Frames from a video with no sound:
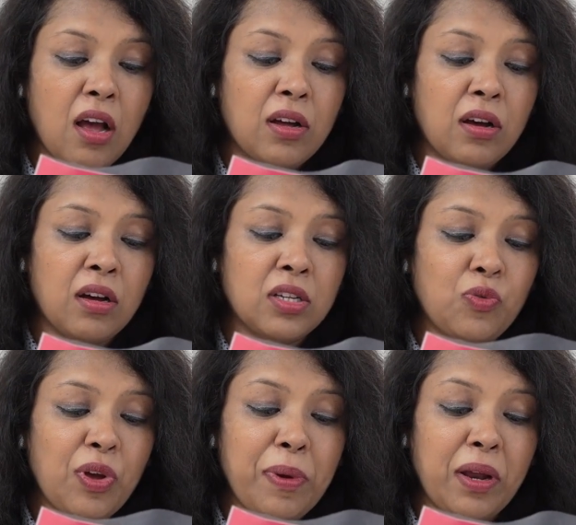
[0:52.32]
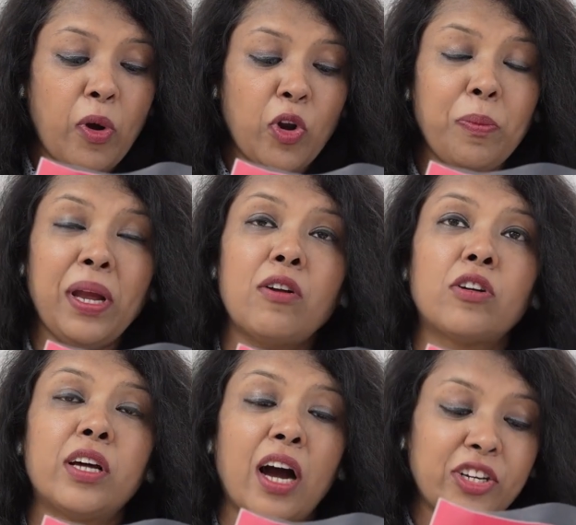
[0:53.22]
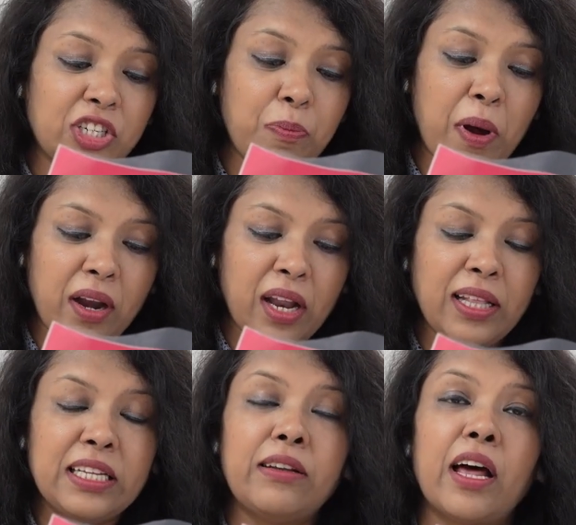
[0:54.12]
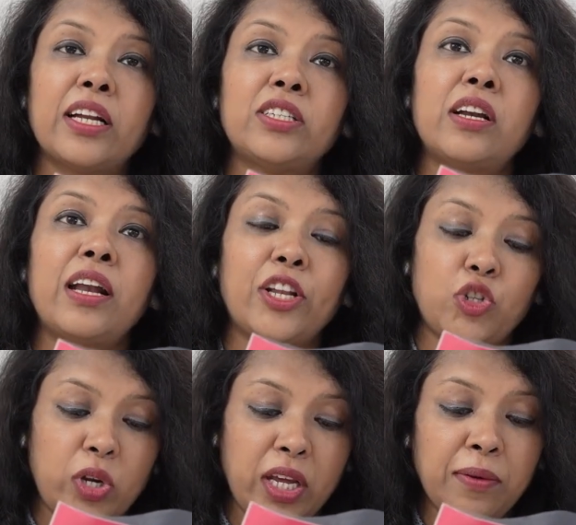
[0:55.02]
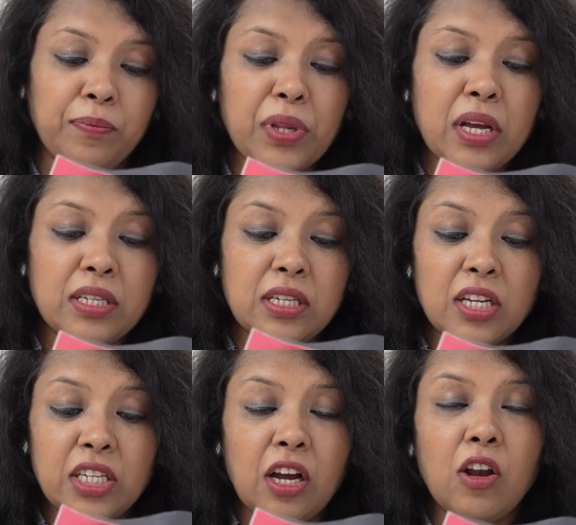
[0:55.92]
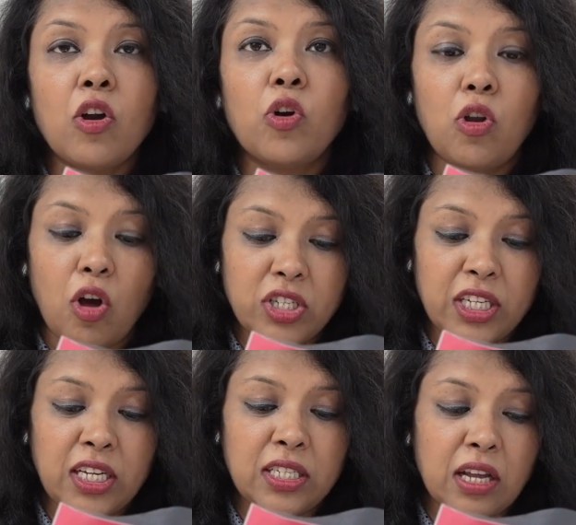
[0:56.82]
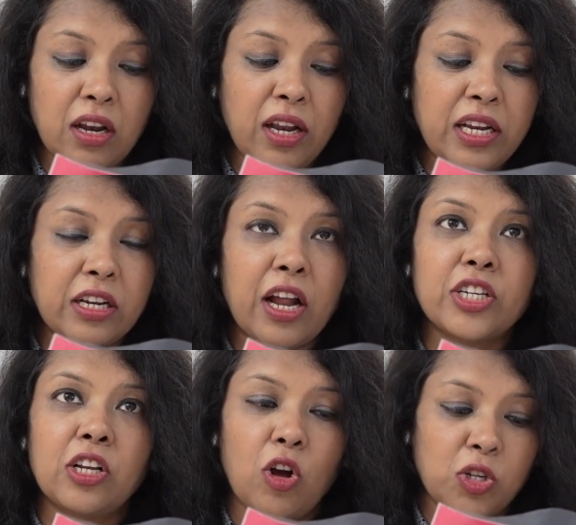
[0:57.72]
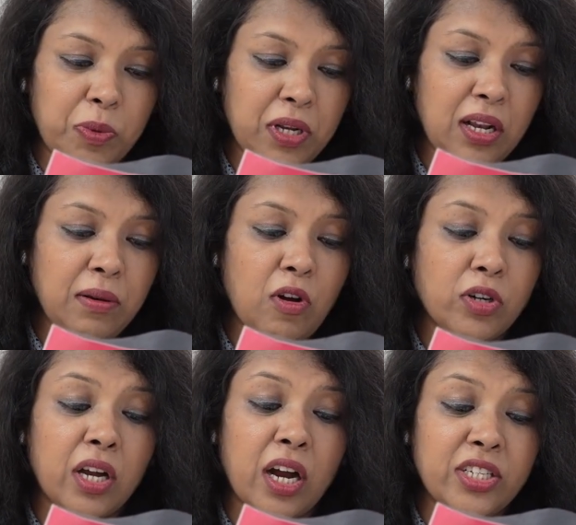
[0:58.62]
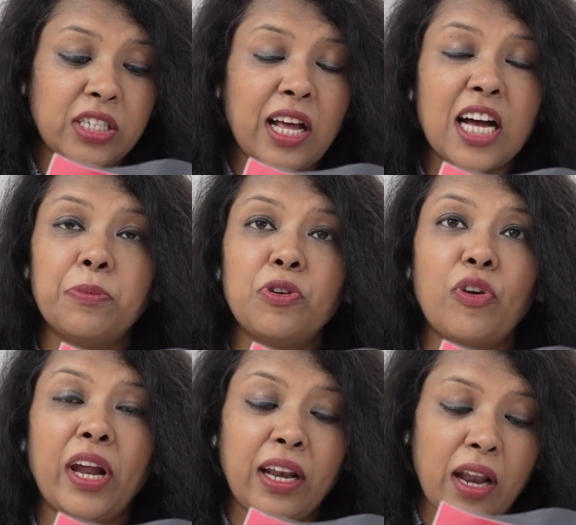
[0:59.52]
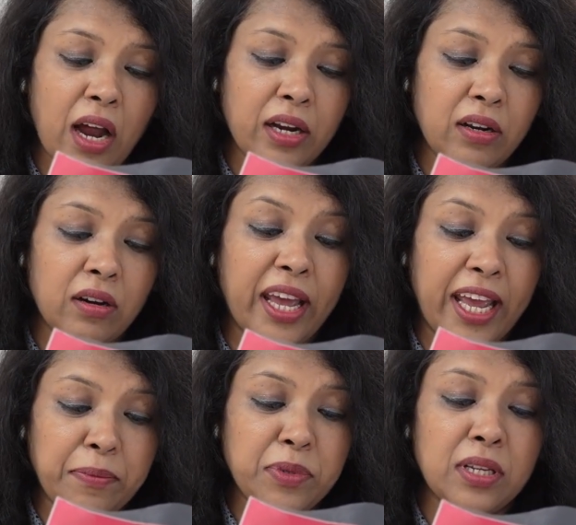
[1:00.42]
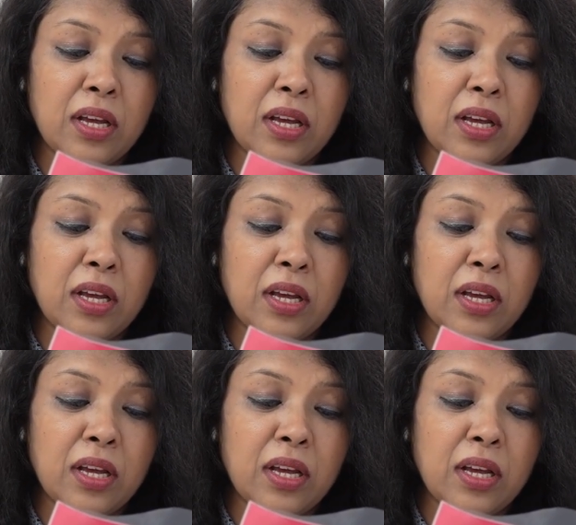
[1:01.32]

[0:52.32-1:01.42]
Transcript: So we are going to meet Dr. Archit Pandit. He's the director in HOD. Surgical Oncology, Sunner International Hospital. Dr. Archit has been trained at AIIMS